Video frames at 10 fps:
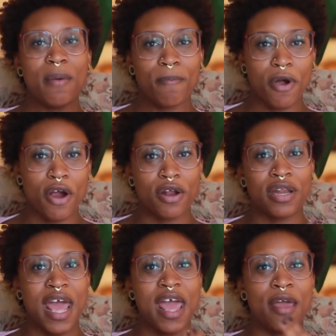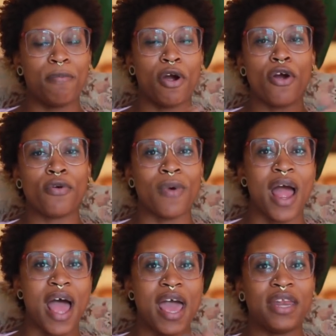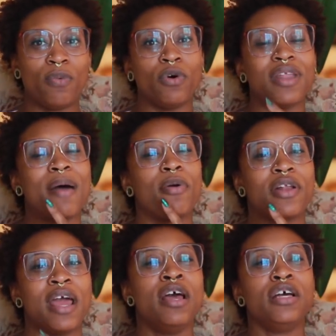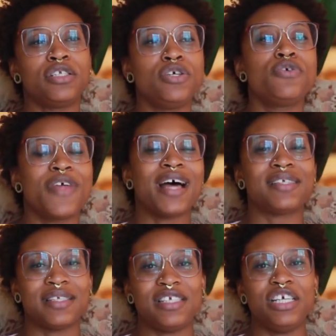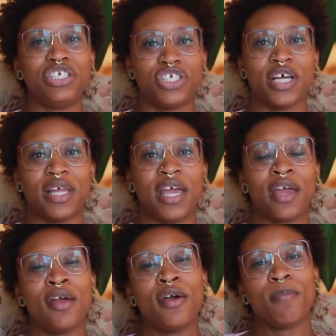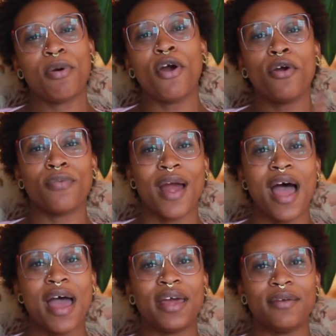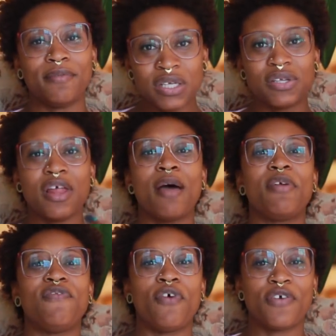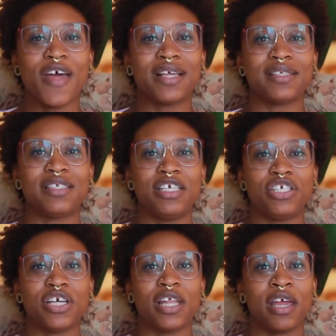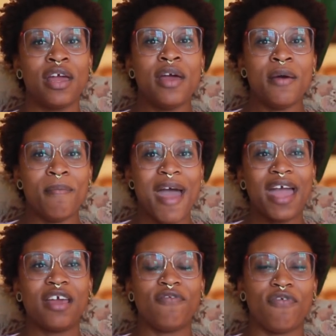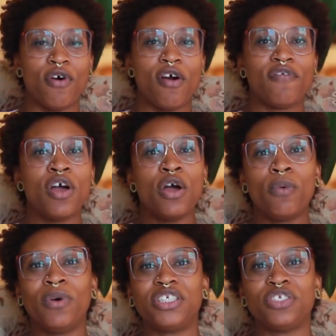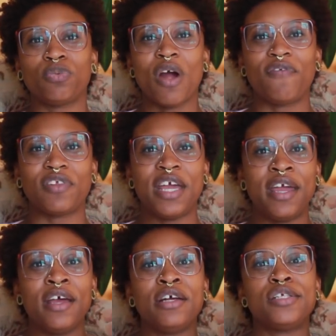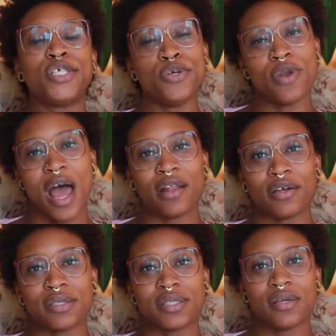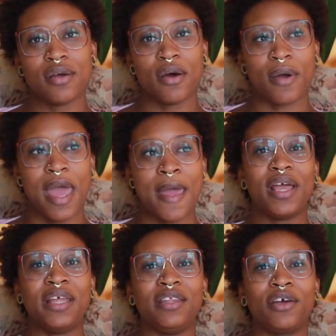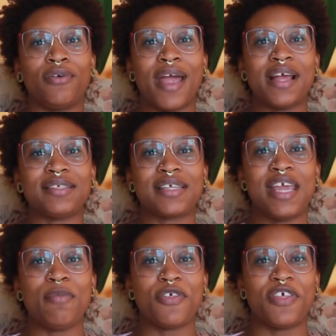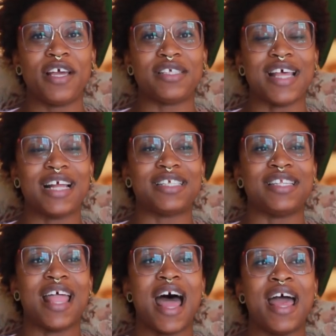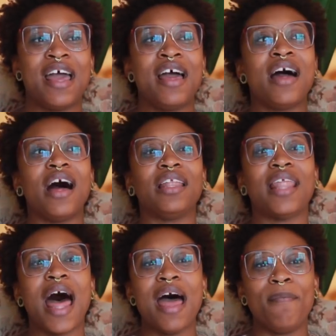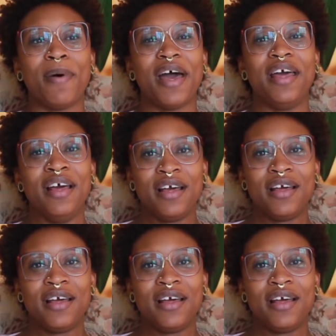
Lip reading: per day, per ride. Well, not per day, 2,000 T shilling per ride. So that'd be 4,000 T shilling back and forth, which is roughly $2. Okay, in the grand scheme of things, that's not a lot, but